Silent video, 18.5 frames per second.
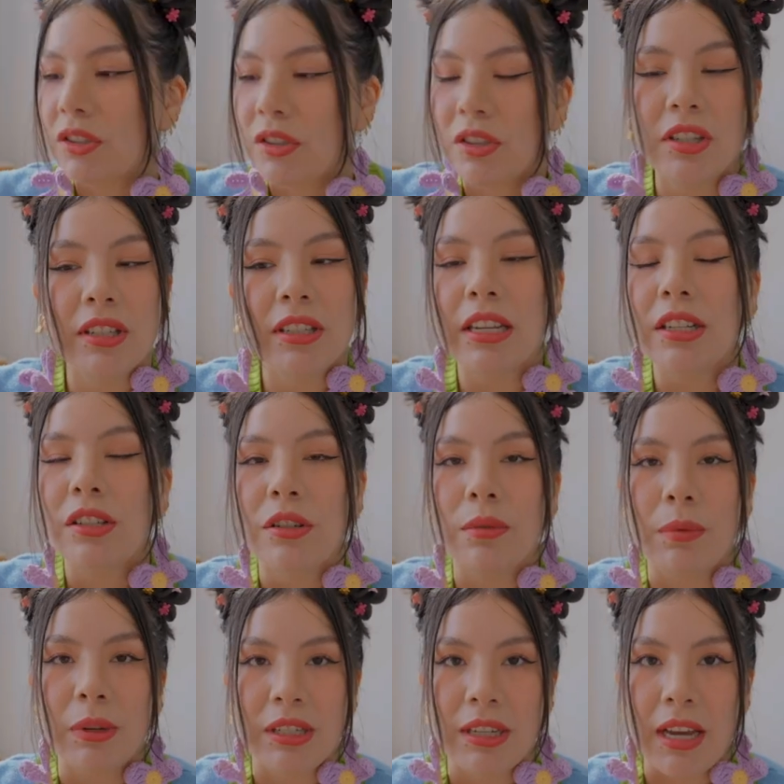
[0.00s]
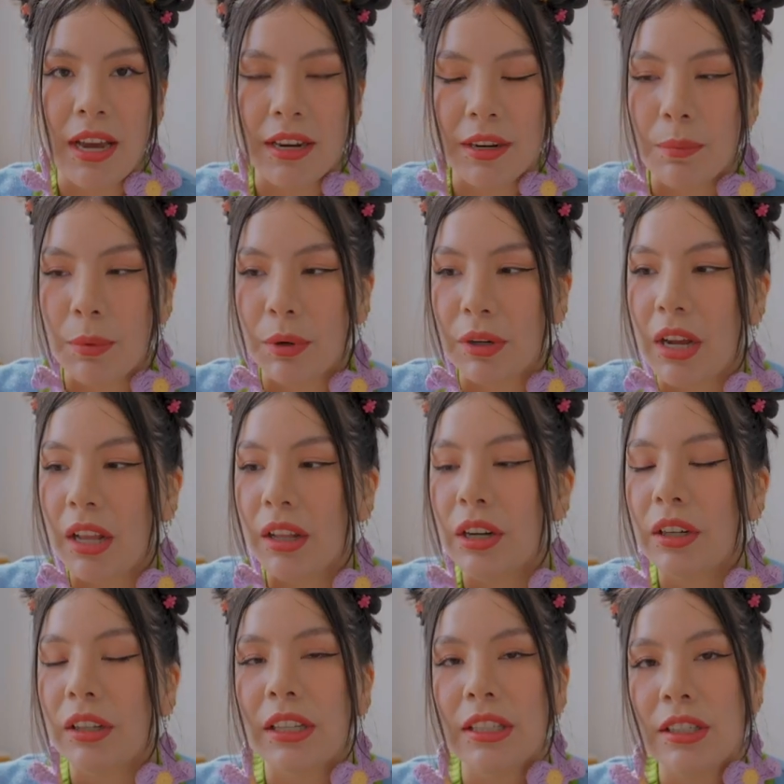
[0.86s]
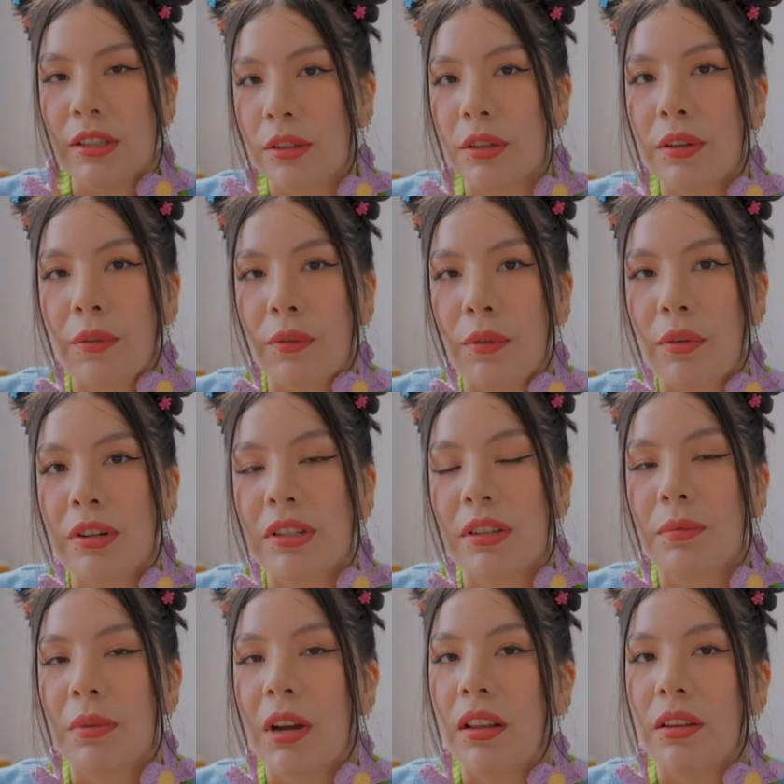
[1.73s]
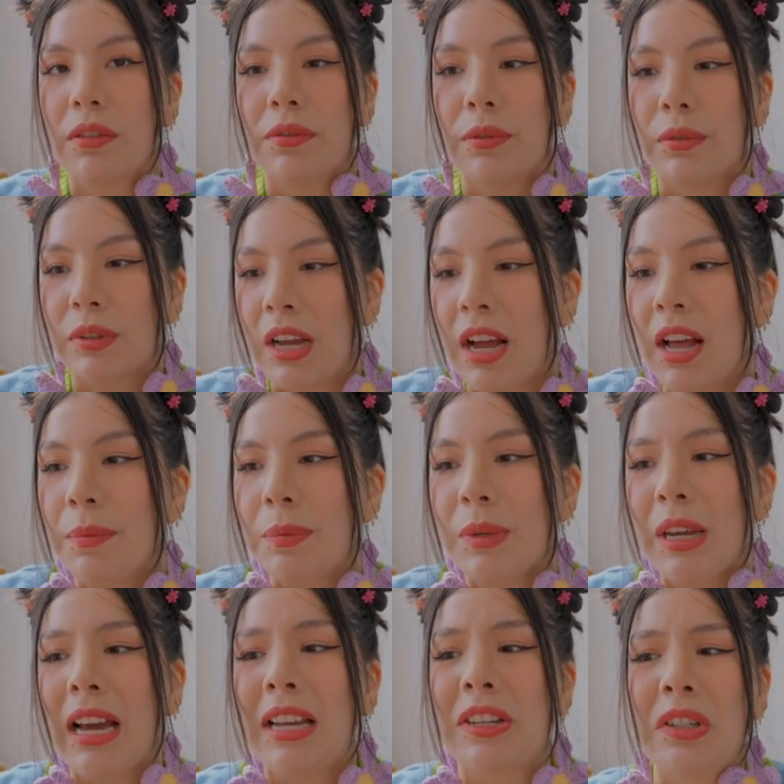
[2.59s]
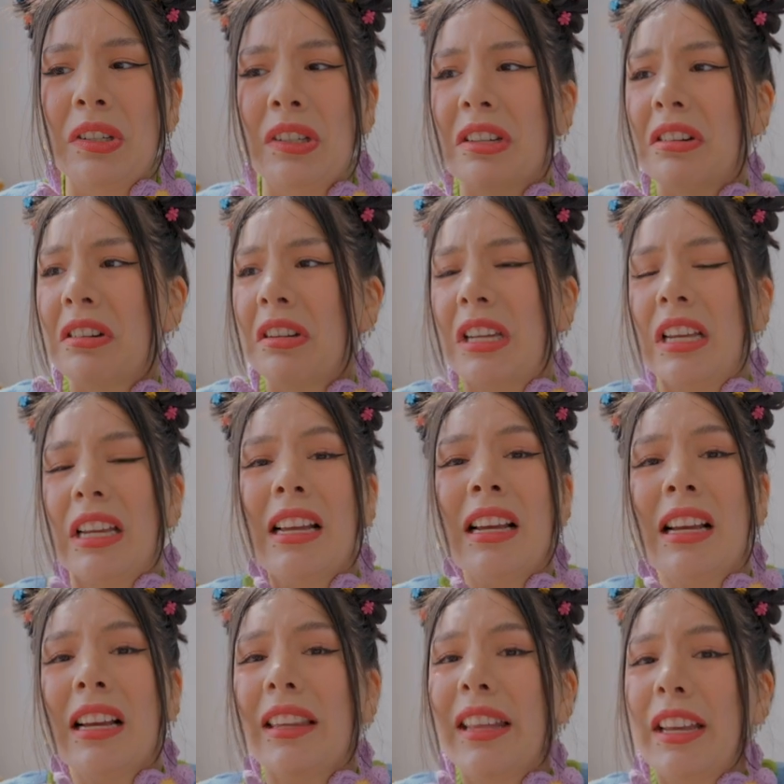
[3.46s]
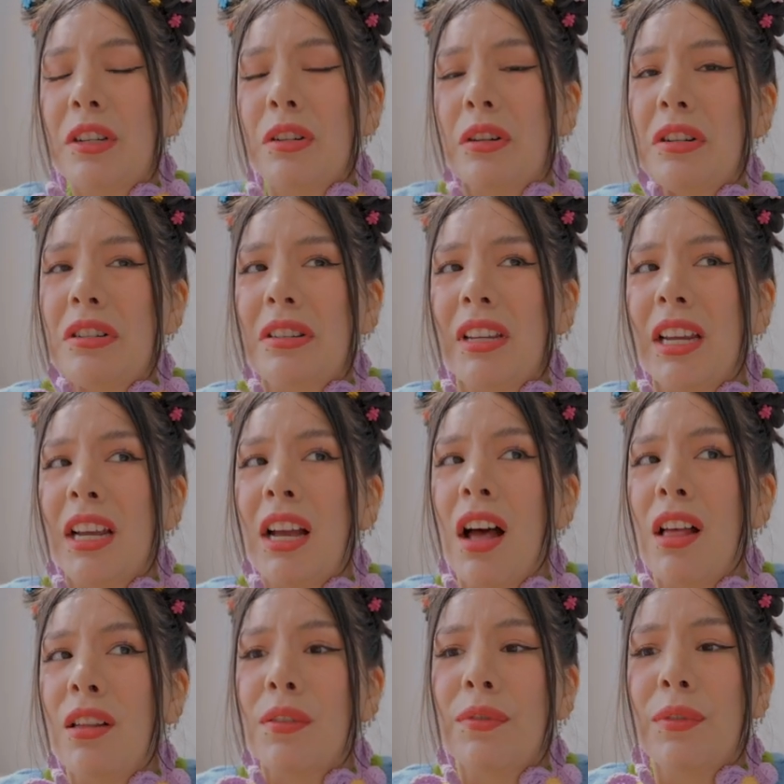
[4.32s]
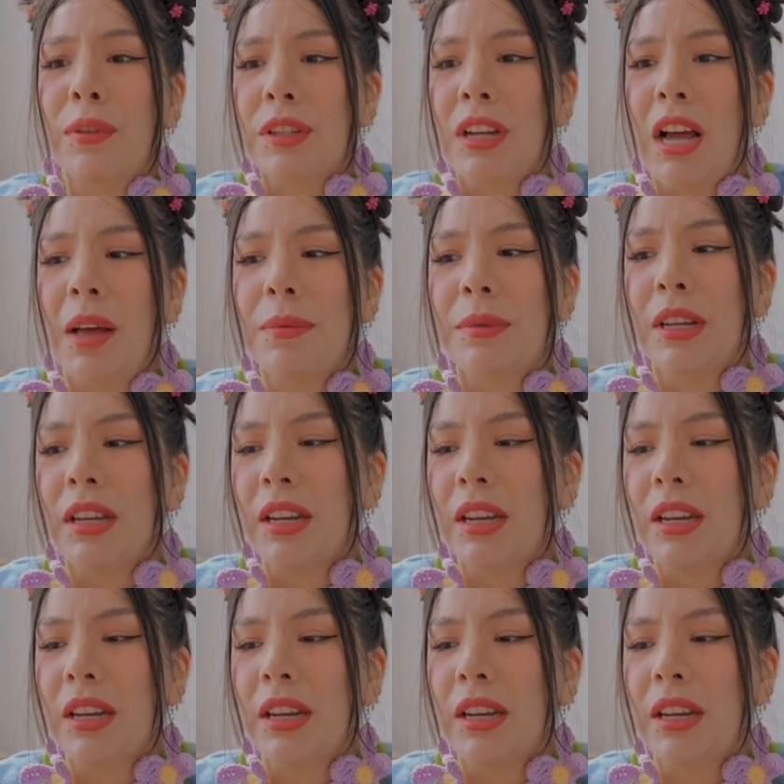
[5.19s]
She says she wants to add in more color. Let's look for some colorful tops. I just literally like searched like colorful tops